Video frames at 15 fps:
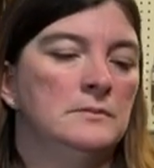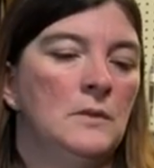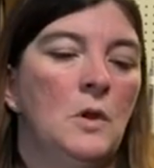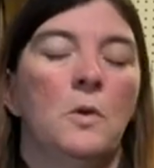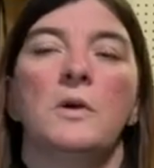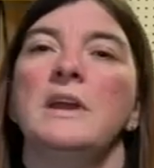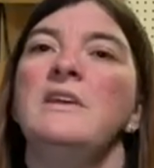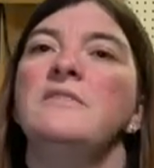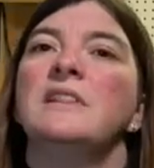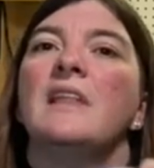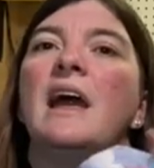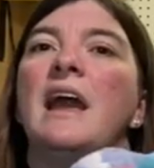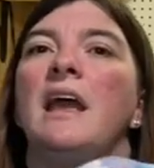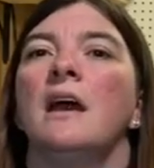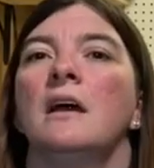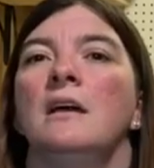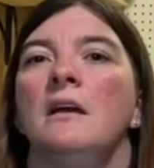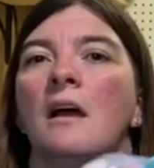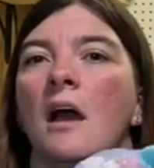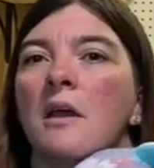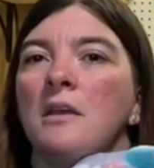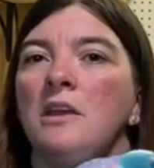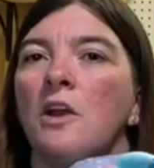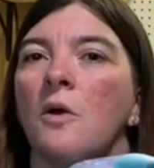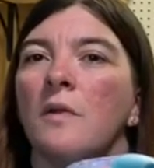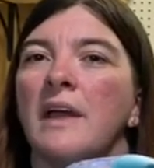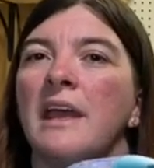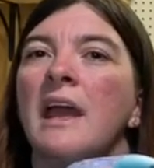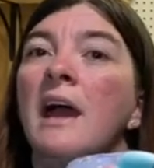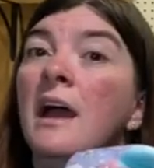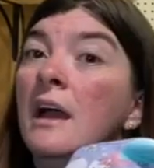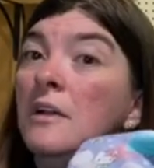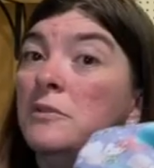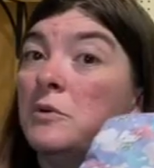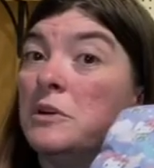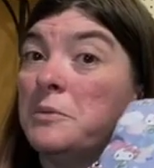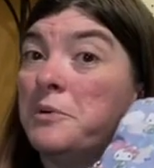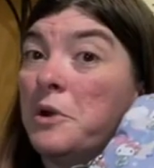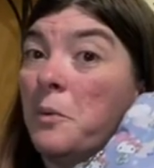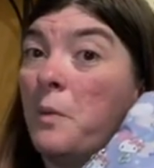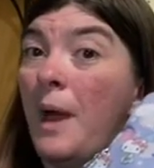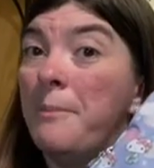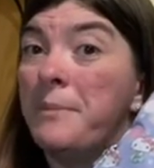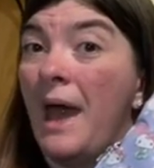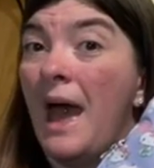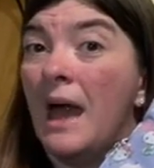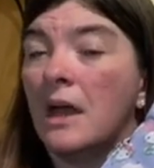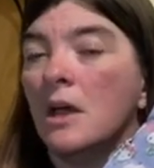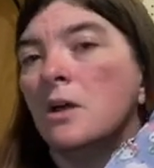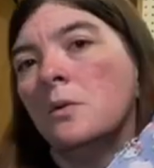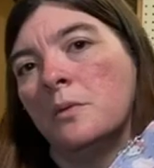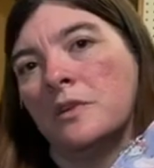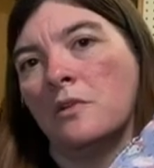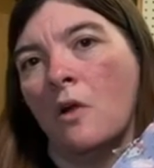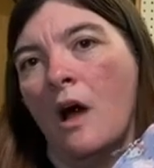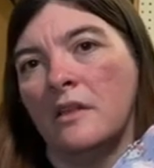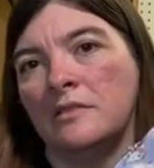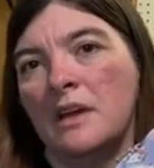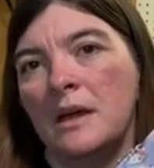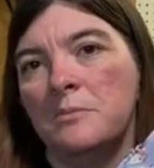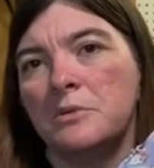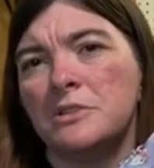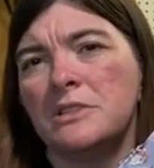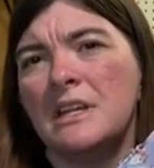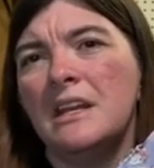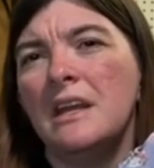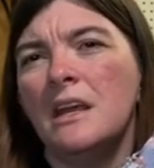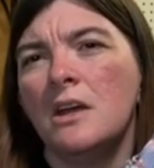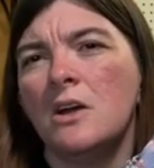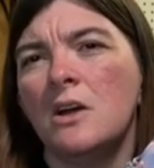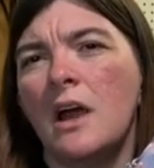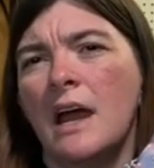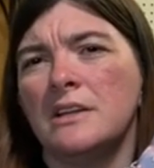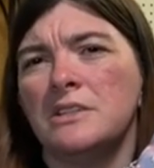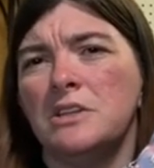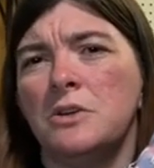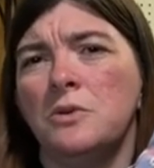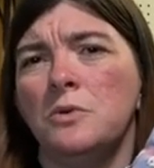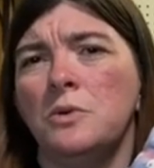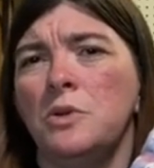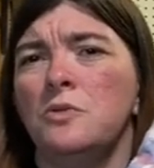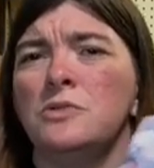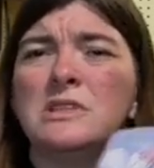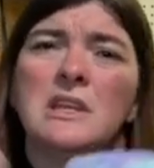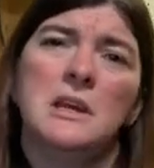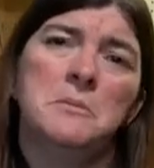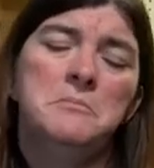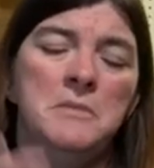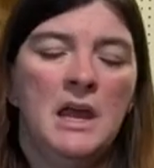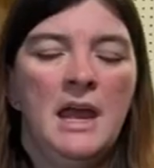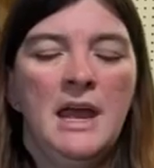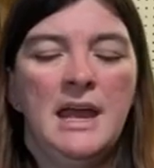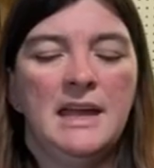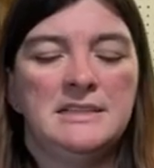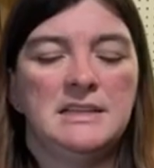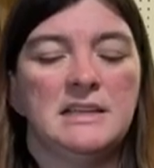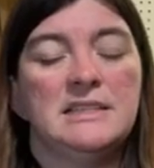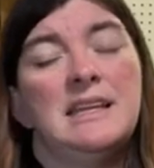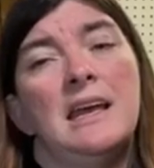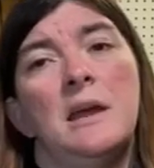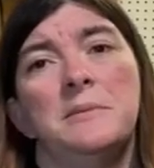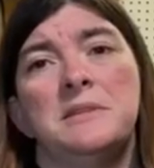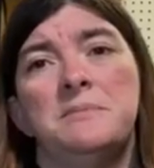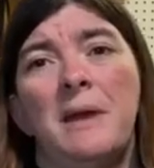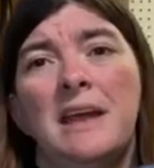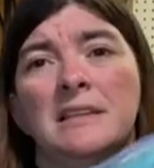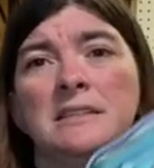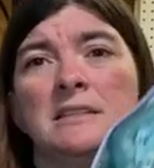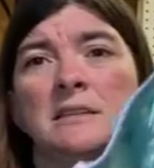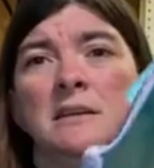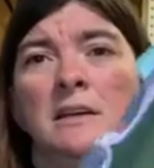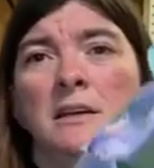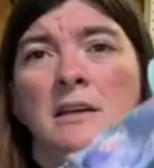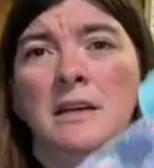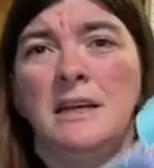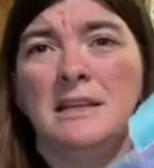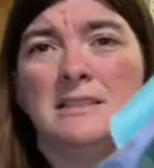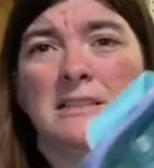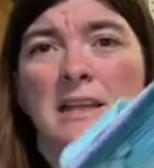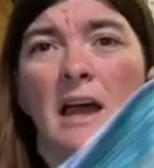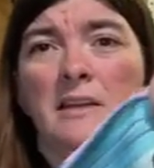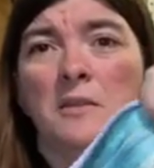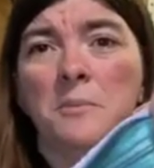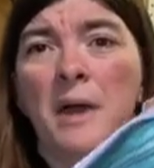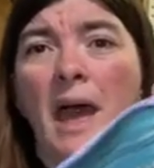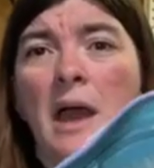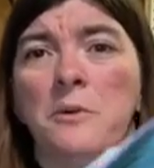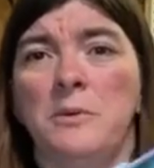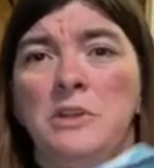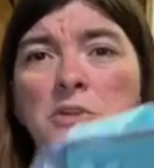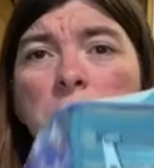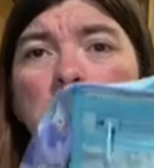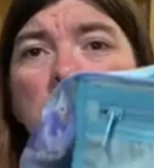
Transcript: Or even like, you know, like if you want to put a wet bag with cloth diapers in here as you use them, it does take up space inside the bag when you do